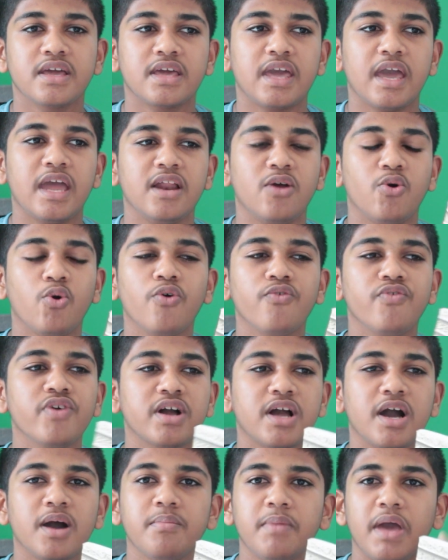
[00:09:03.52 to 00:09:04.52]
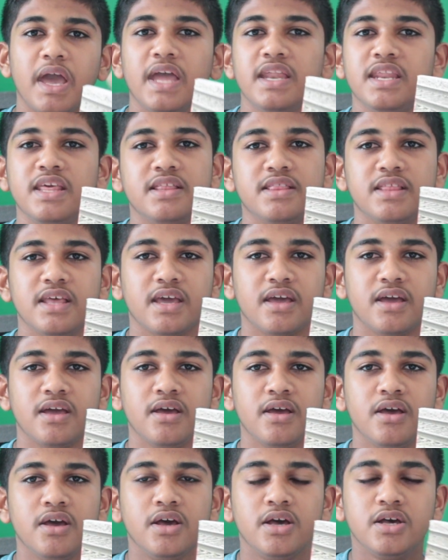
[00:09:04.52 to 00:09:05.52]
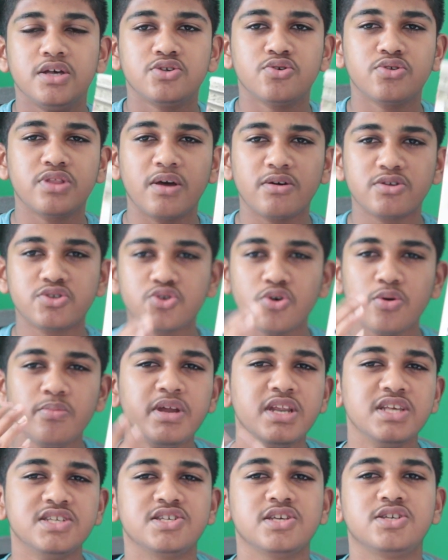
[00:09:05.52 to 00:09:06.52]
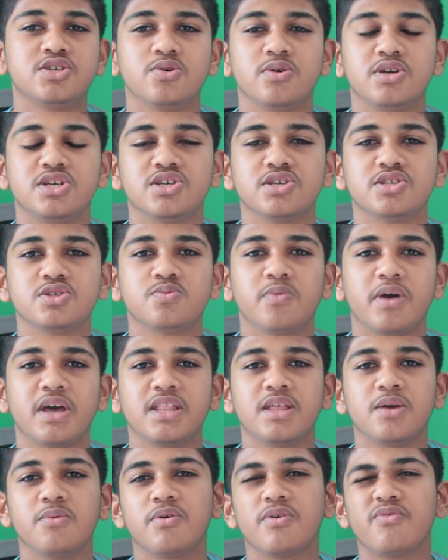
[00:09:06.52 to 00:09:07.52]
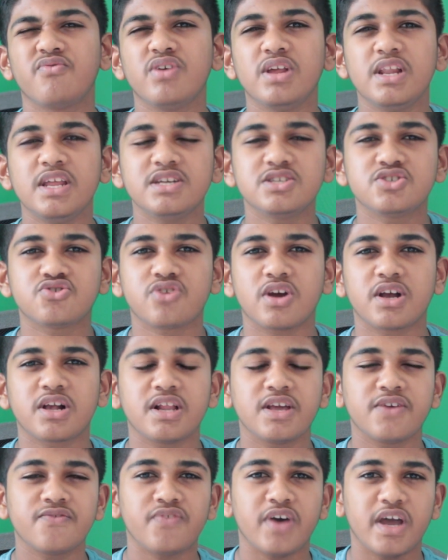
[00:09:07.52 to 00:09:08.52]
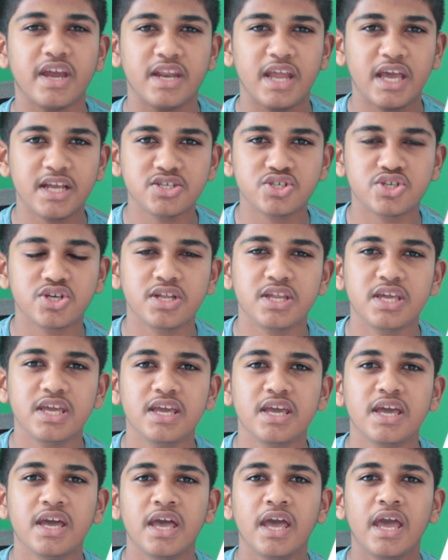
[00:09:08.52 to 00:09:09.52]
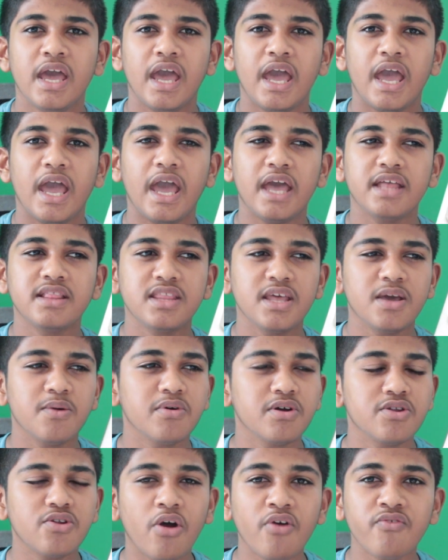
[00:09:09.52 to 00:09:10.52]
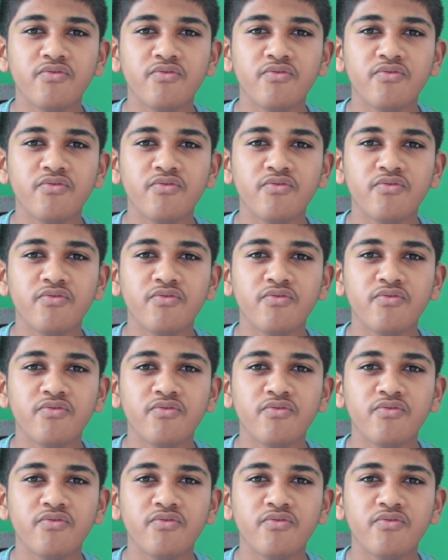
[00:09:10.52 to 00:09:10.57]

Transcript: can overcome anything. So there were so many situations where they were really struggling financially and they were